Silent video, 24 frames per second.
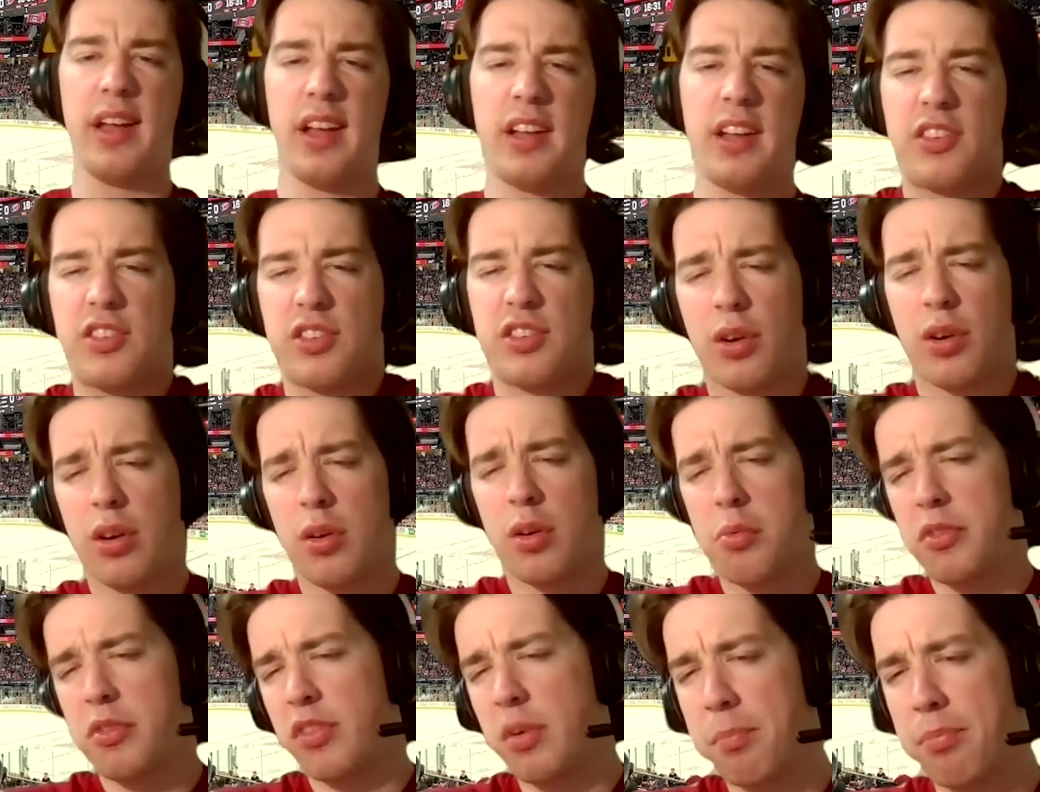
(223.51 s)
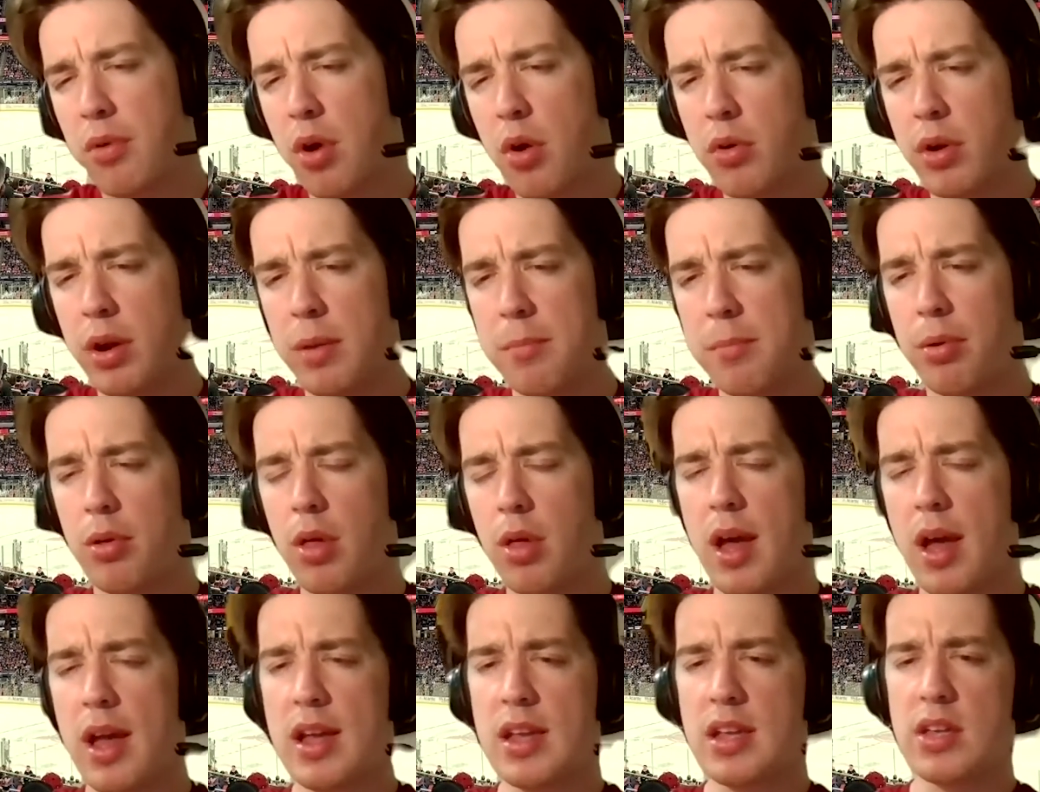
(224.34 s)
It sort of was a broken
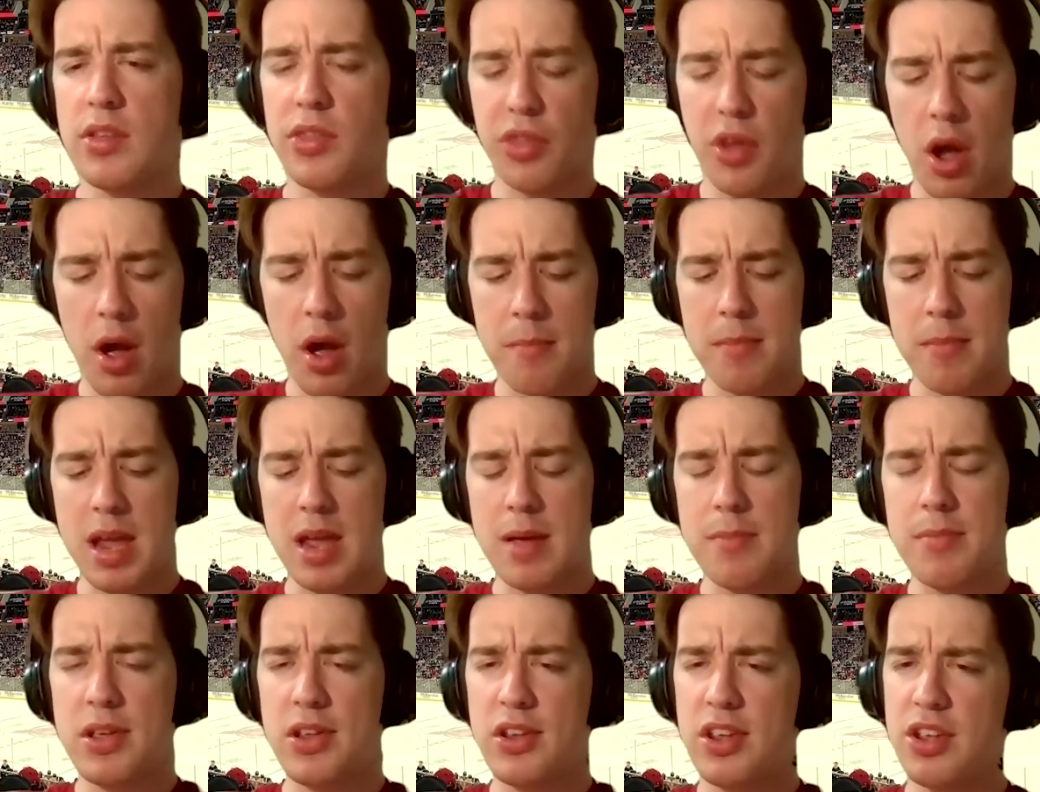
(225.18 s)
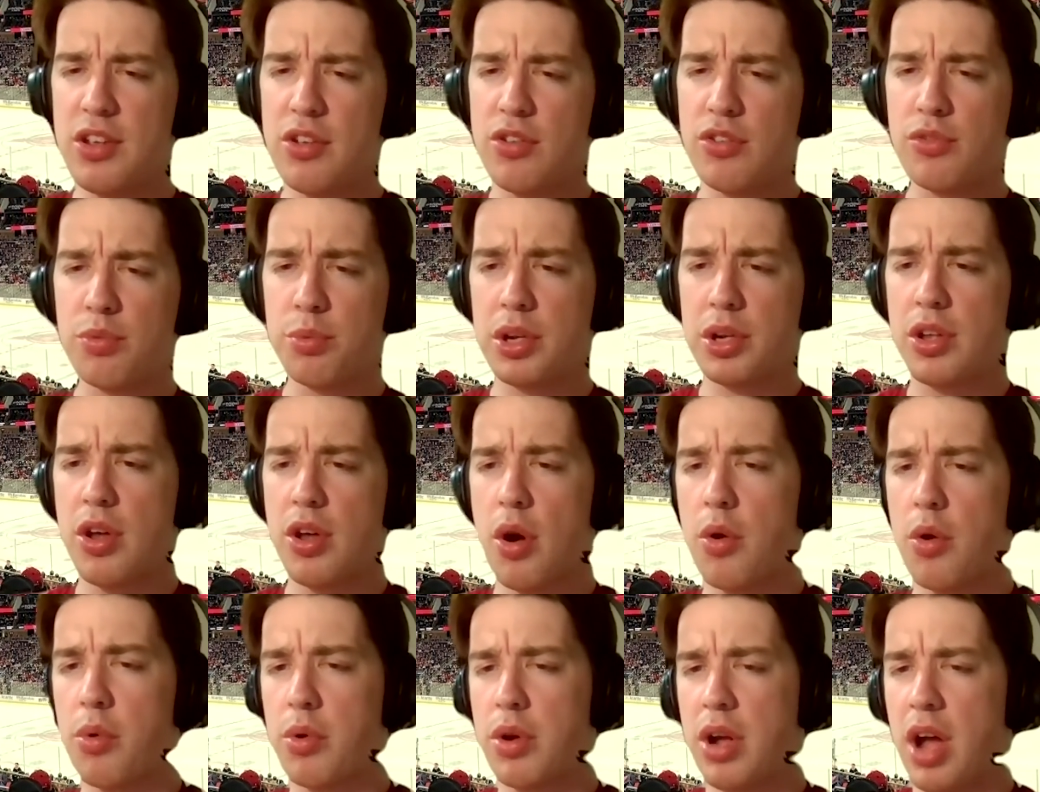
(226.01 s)
play. You thought maybe Hughes would
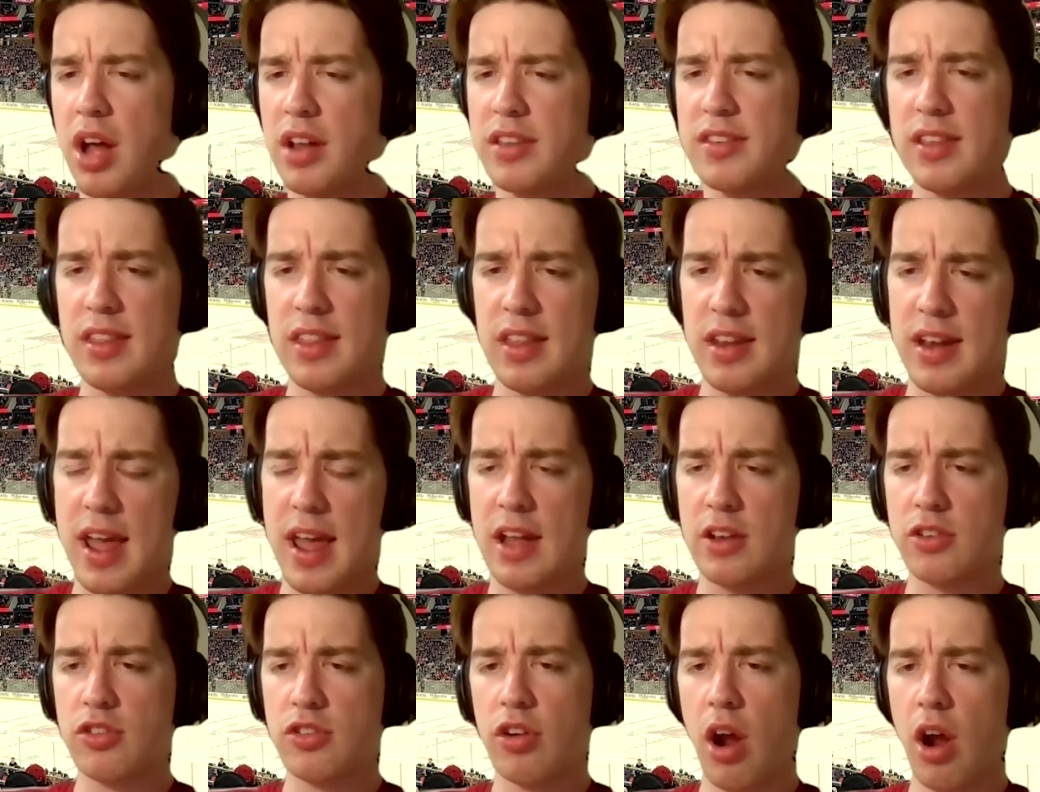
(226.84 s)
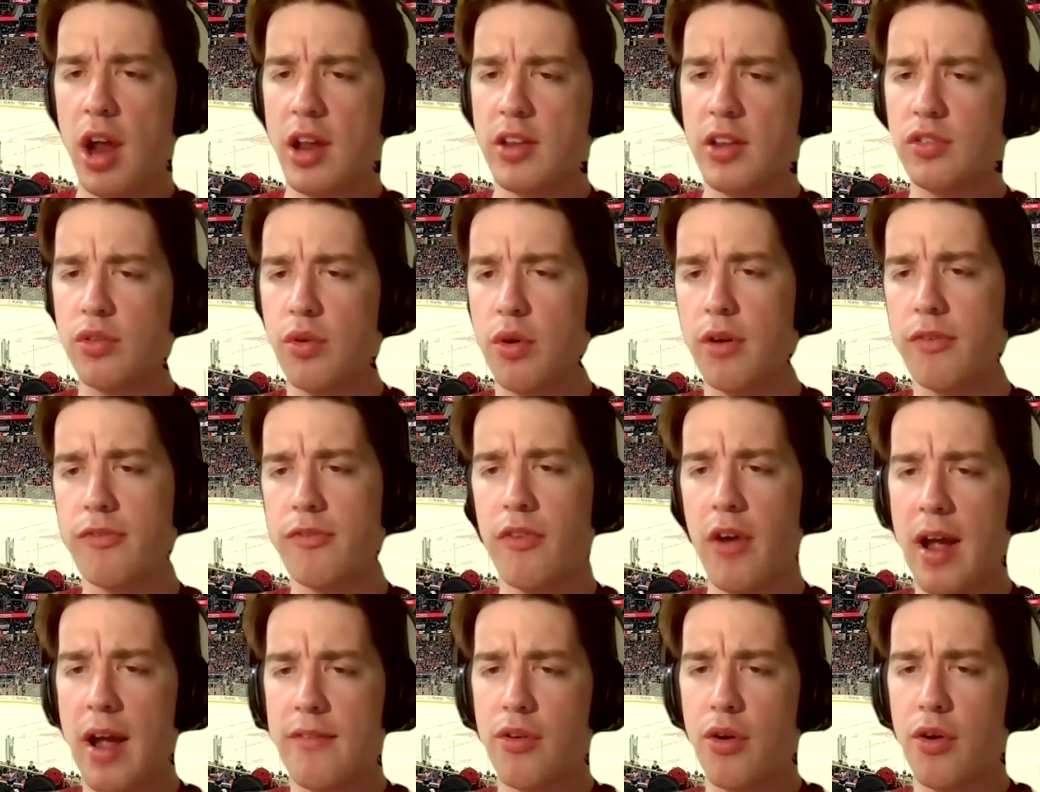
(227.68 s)
go cut to the net, try and score
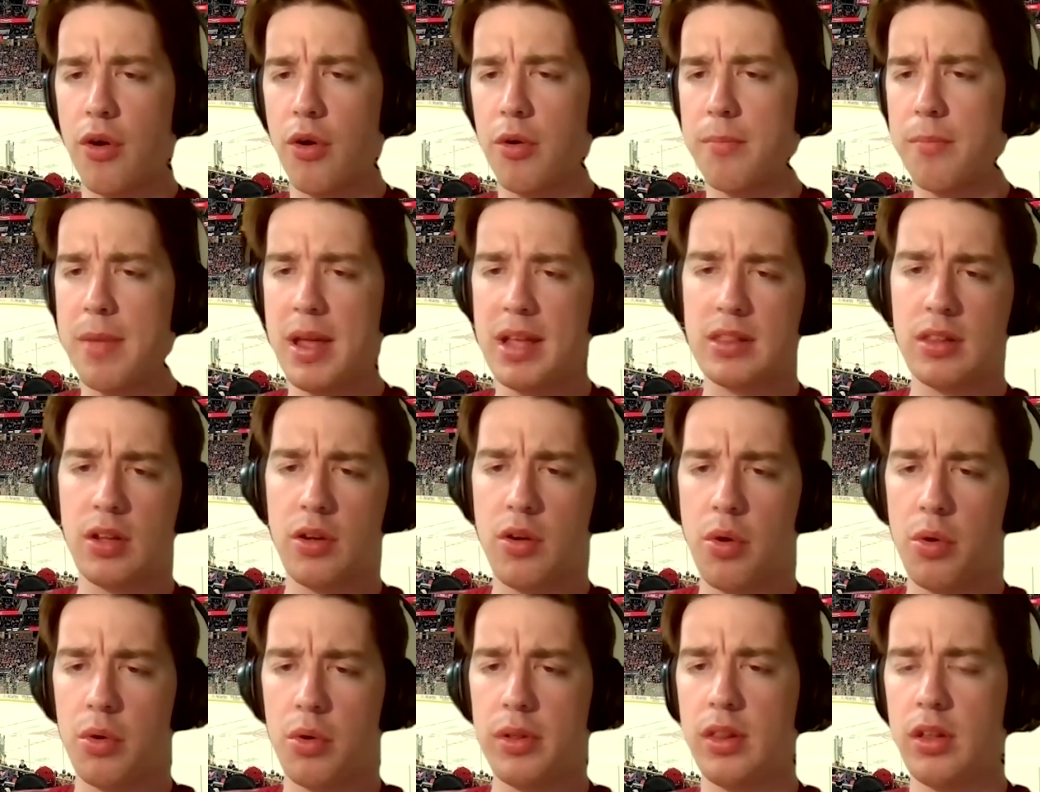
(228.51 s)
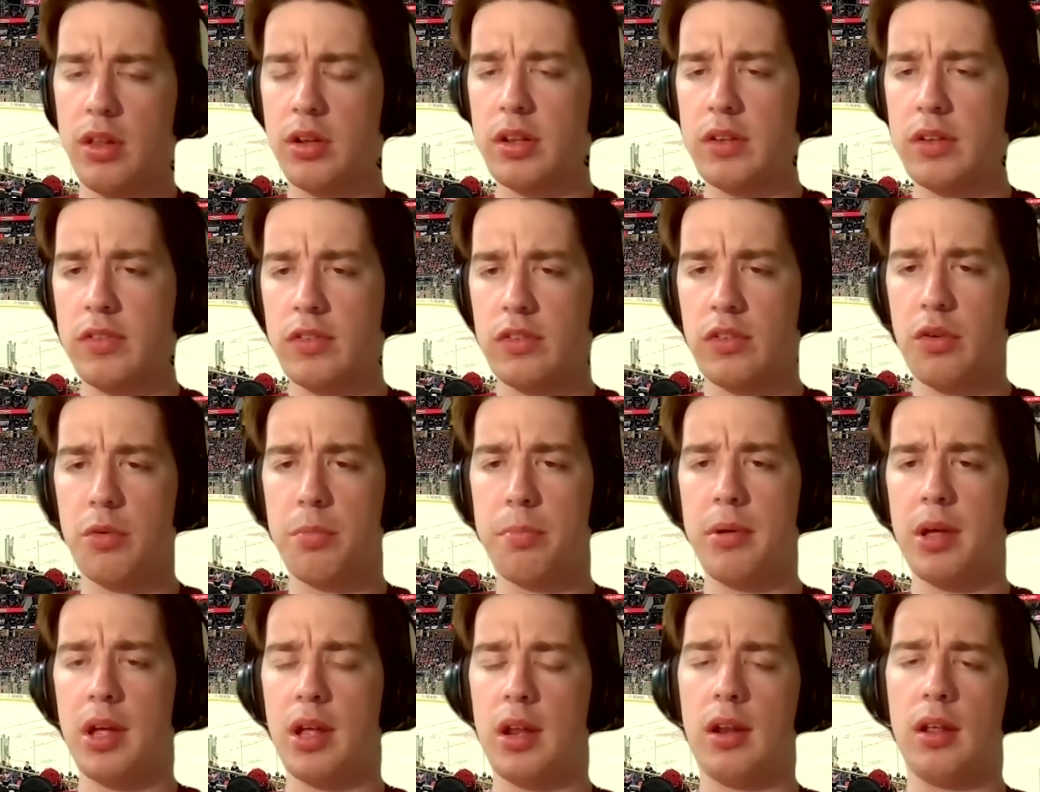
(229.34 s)
5-hole, make the goalie look
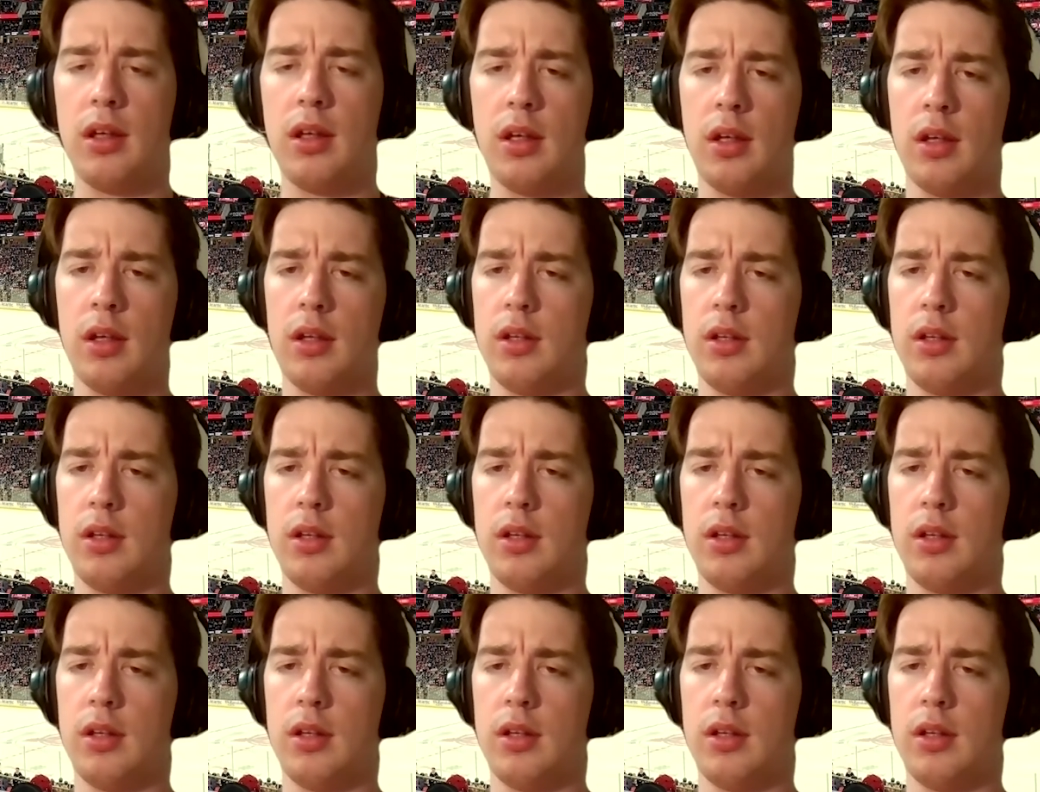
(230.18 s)
stupid.